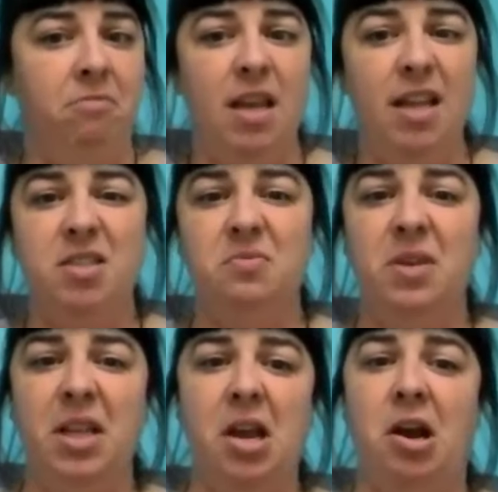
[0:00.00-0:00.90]
It's
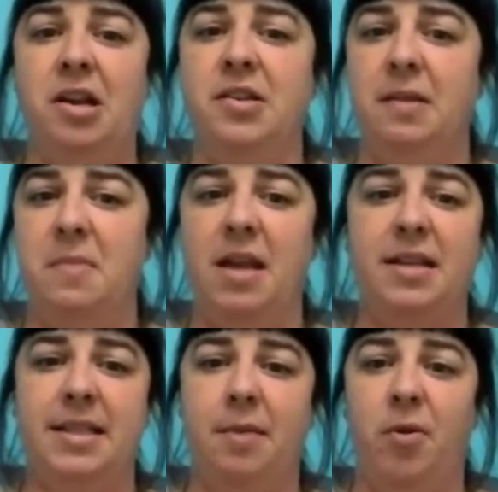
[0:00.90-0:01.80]
really hard to admit
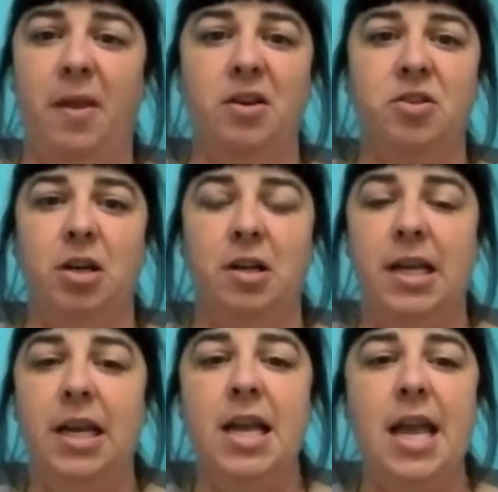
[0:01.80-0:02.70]
to someone that you're
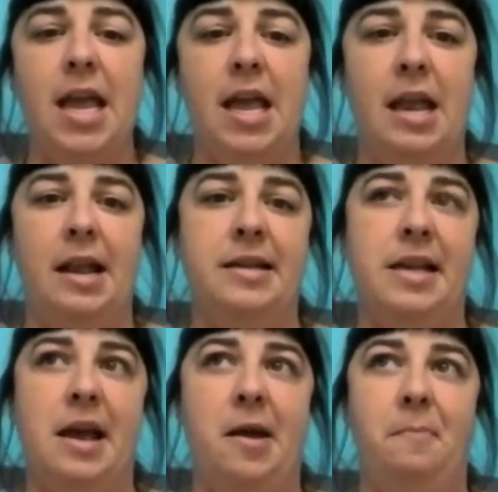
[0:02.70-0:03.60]
struggling and,
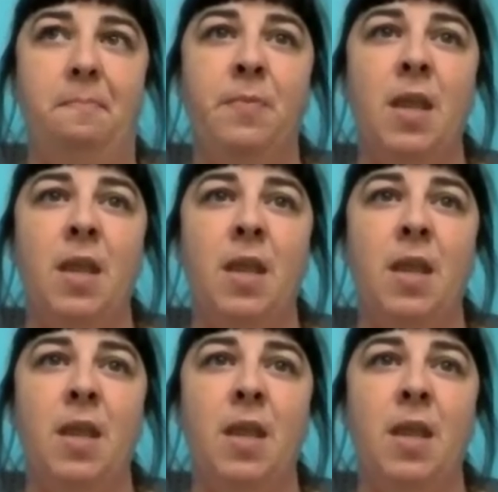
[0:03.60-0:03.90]
um,